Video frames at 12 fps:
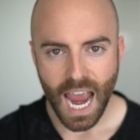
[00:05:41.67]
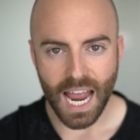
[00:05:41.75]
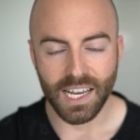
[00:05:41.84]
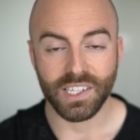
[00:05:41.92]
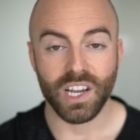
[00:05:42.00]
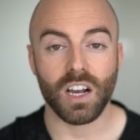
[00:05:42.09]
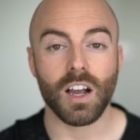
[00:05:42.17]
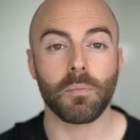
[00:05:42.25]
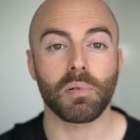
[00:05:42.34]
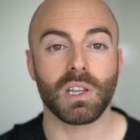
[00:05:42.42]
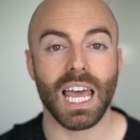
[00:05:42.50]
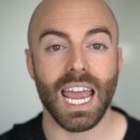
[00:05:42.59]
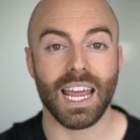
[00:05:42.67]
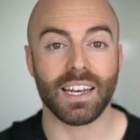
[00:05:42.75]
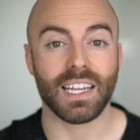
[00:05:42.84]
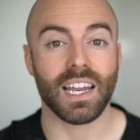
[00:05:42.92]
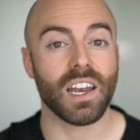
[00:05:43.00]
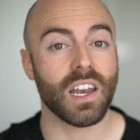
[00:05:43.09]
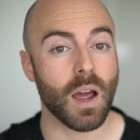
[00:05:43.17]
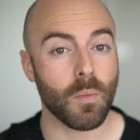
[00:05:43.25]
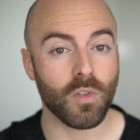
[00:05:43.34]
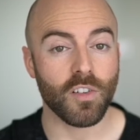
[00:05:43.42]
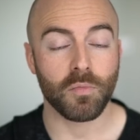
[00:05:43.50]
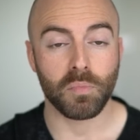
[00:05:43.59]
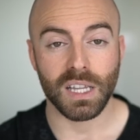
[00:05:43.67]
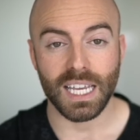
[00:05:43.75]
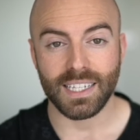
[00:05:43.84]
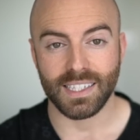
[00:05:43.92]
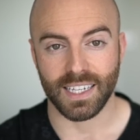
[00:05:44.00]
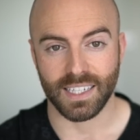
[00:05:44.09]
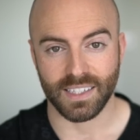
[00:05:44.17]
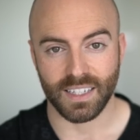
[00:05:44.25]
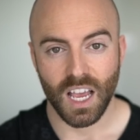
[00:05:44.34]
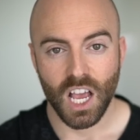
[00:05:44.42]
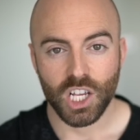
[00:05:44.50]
and dug up land in a number of places,